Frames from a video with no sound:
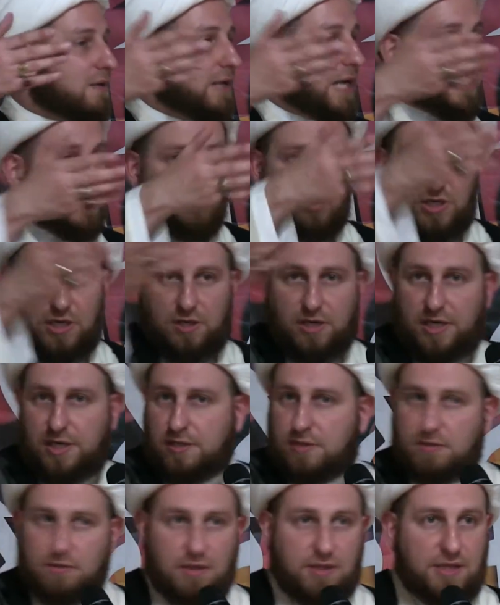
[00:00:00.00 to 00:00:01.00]
as we
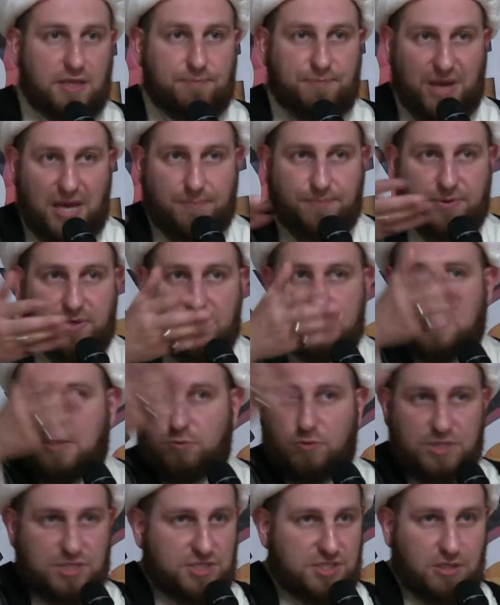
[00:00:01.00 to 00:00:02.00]
read in the papers and
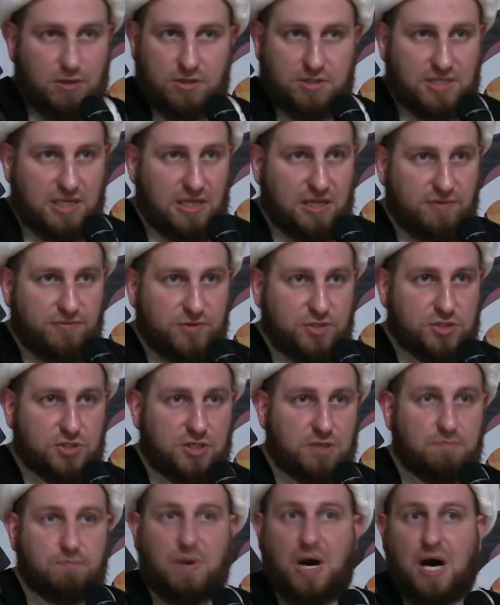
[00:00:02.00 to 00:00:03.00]
we see on
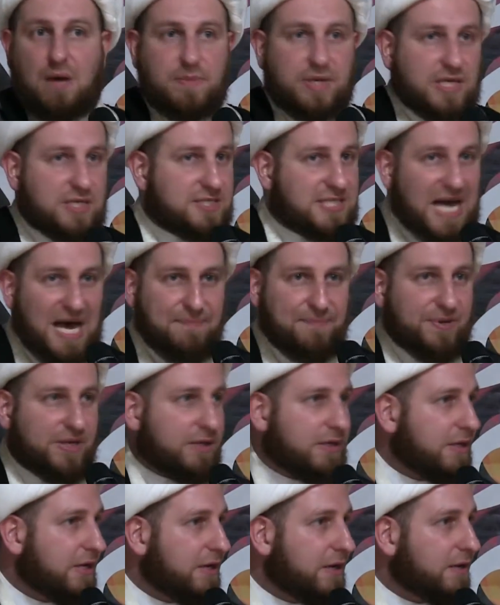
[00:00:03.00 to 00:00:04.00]
television, bombings happening
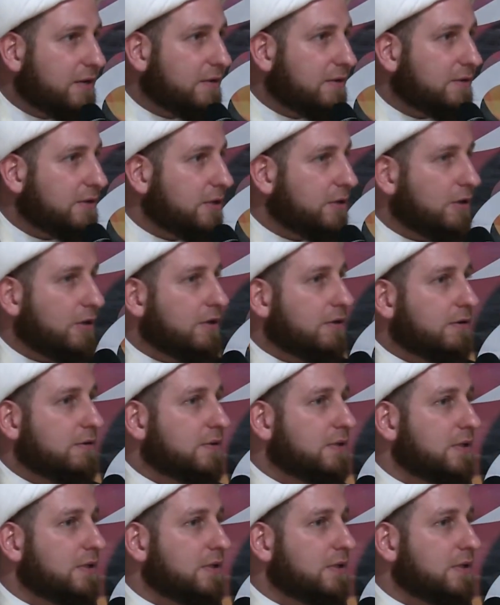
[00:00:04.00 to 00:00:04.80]
here, you know,